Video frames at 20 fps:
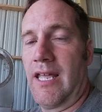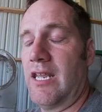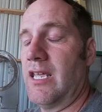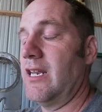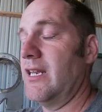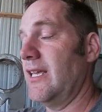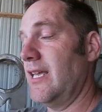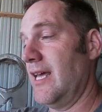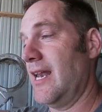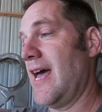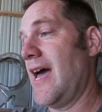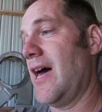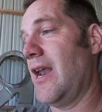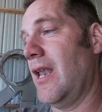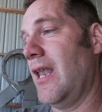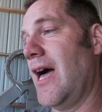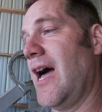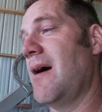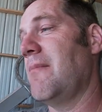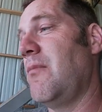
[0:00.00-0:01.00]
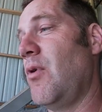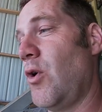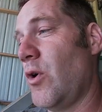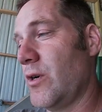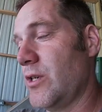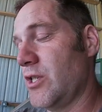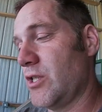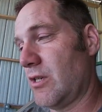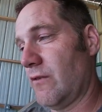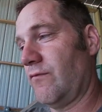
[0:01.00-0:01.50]
And it'll get out a lot
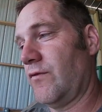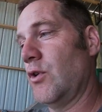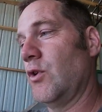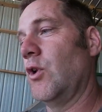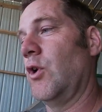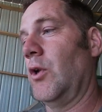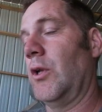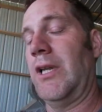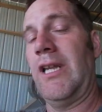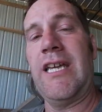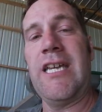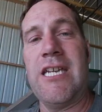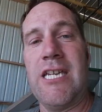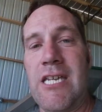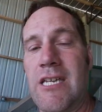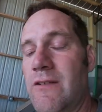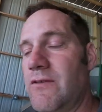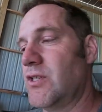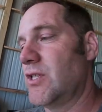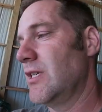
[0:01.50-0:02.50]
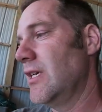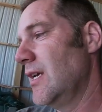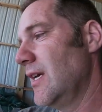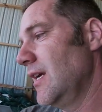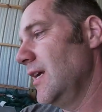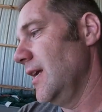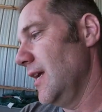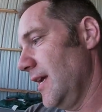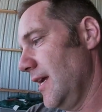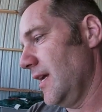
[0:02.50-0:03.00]
more than just a few little leaves.
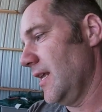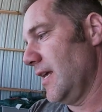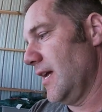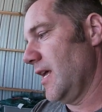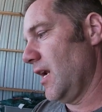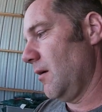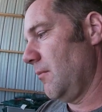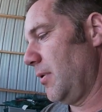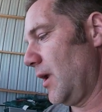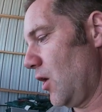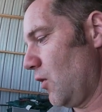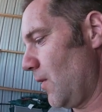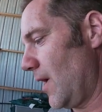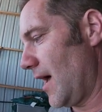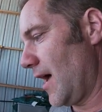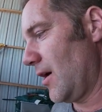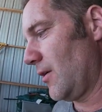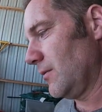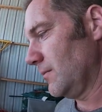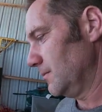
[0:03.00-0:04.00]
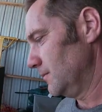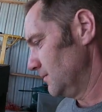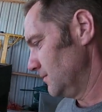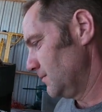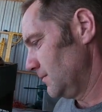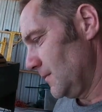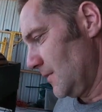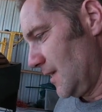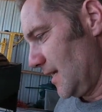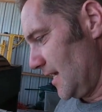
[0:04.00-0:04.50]
It'll blow out
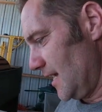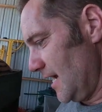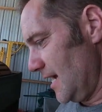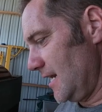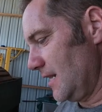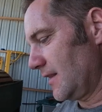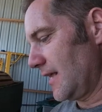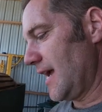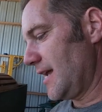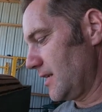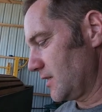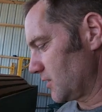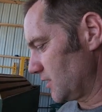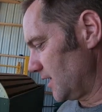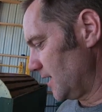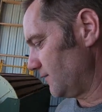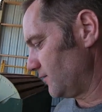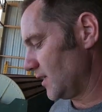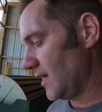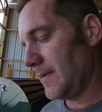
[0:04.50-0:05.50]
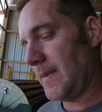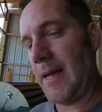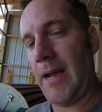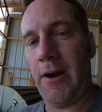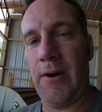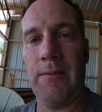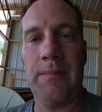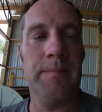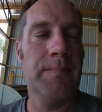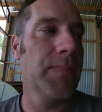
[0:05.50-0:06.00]
anything that's left in
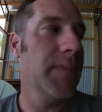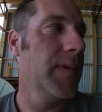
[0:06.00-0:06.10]
there.